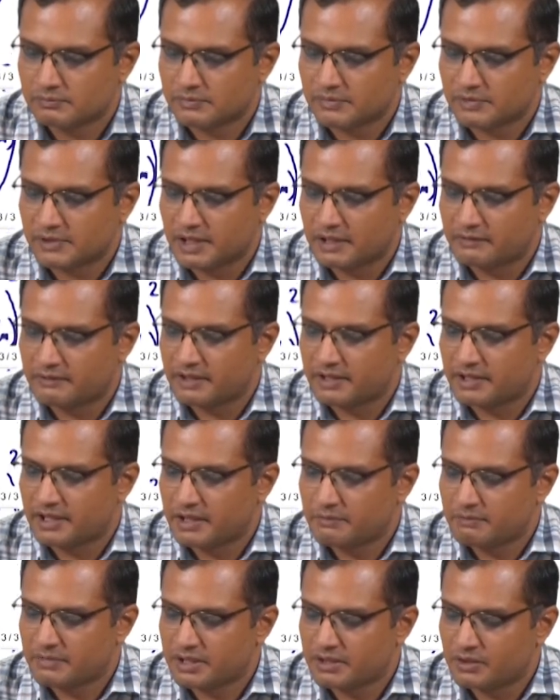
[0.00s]
Have I
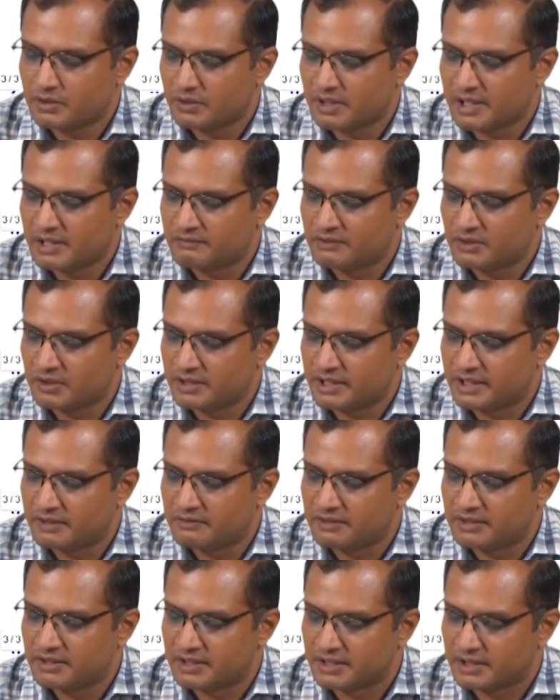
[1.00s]
named it? No, I have not
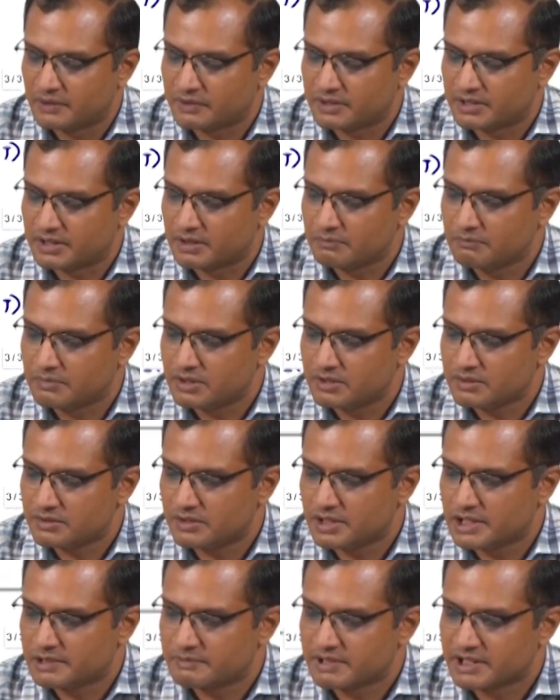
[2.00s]
given an equation number. So,
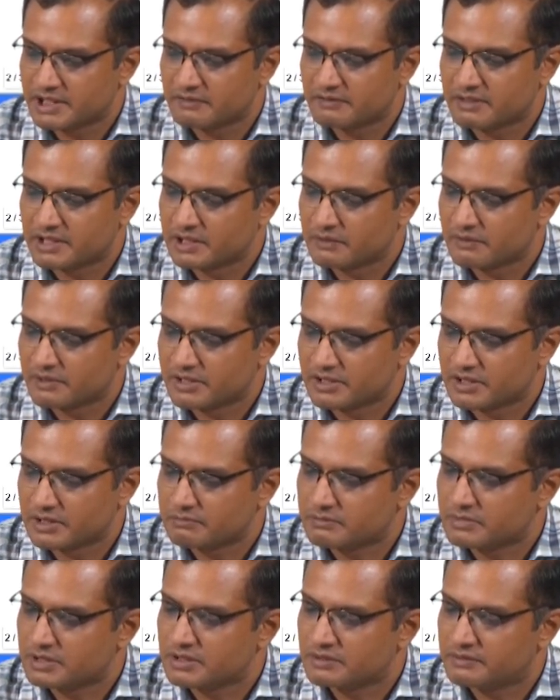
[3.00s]
let me give an equation
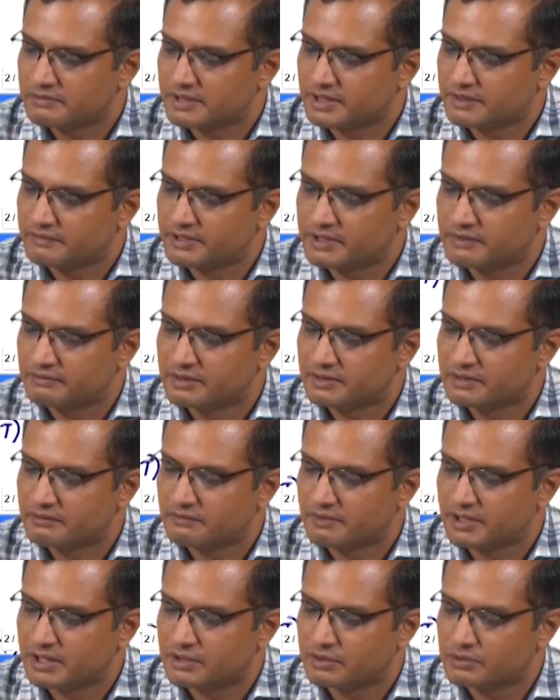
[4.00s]
number. We have given
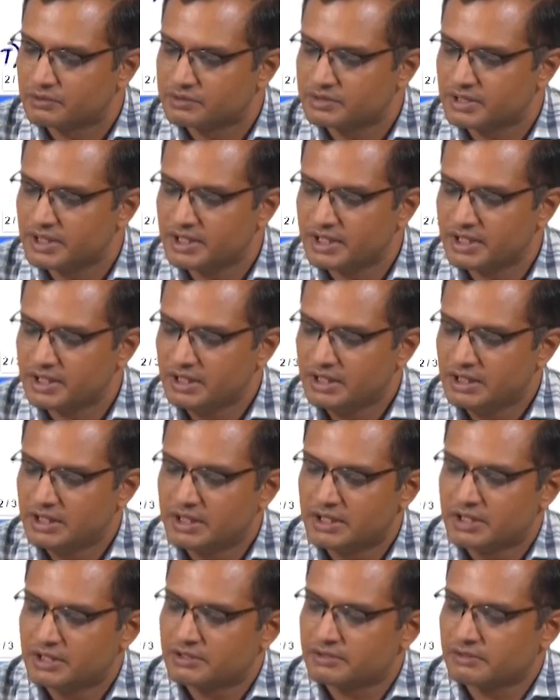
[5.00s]
1, 2, 3.
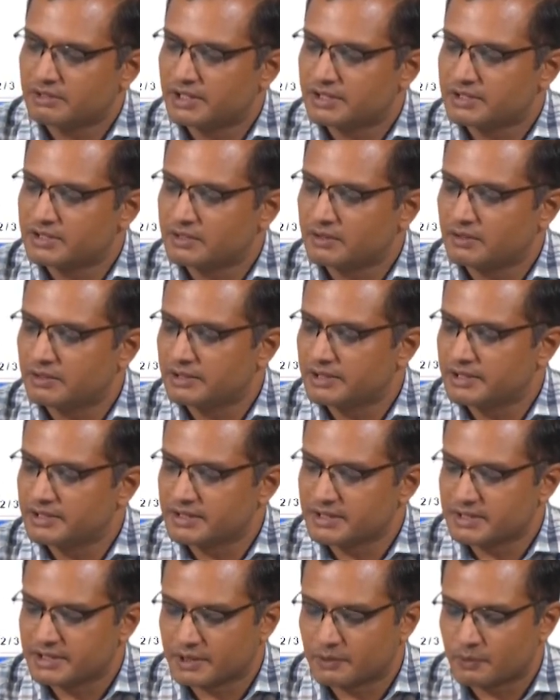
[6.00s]
So, let us call this
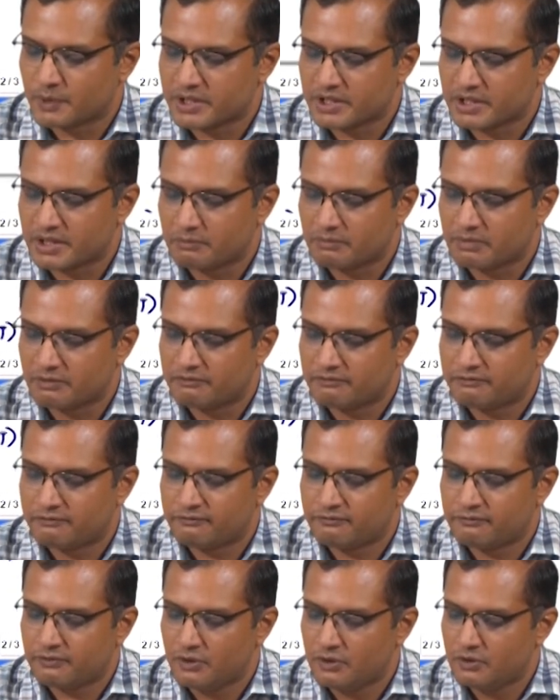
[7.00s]
as equation number
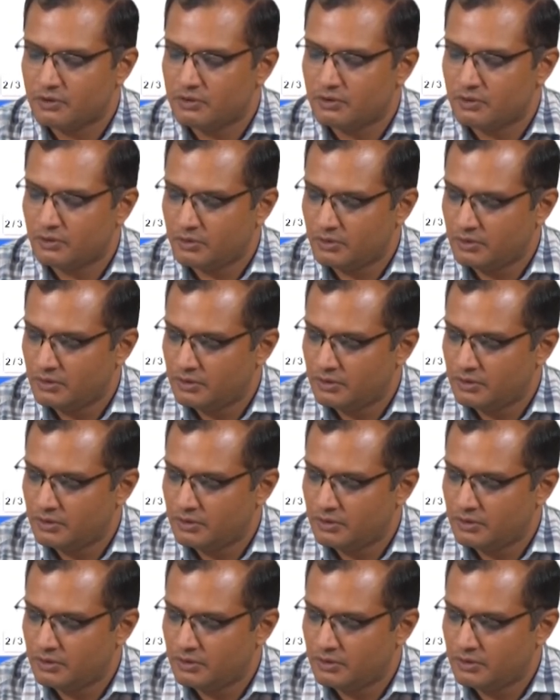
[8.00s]
4.